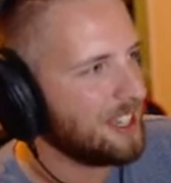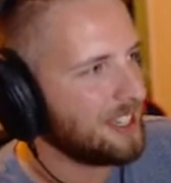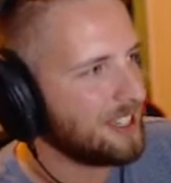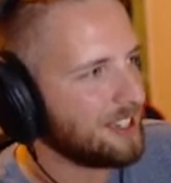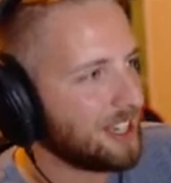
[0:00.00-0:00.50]

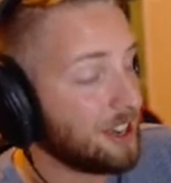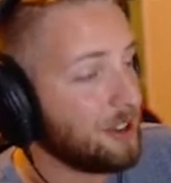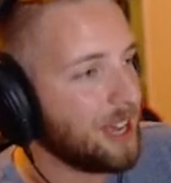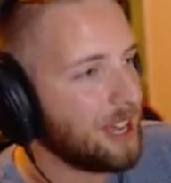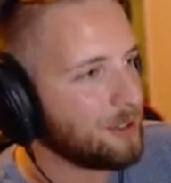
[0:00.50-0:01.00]
and they're like, "Oh,
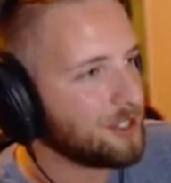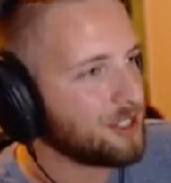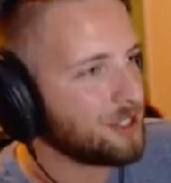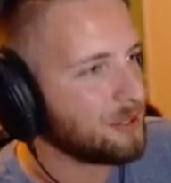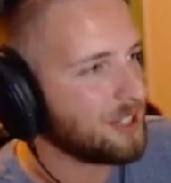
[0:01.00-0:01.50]
hey, we're just
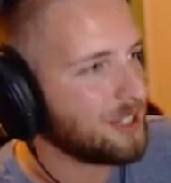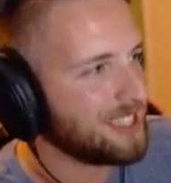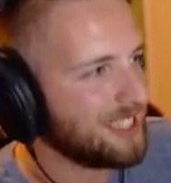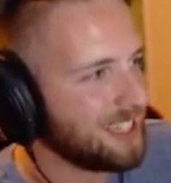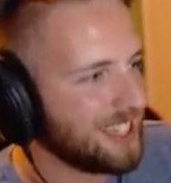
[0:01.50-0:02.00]
going to release it
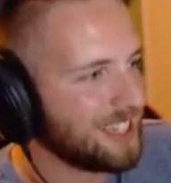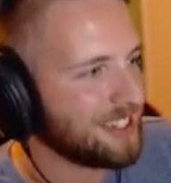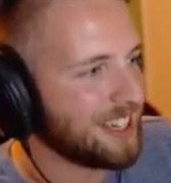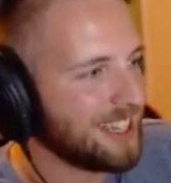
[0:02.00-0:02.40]
to the internet."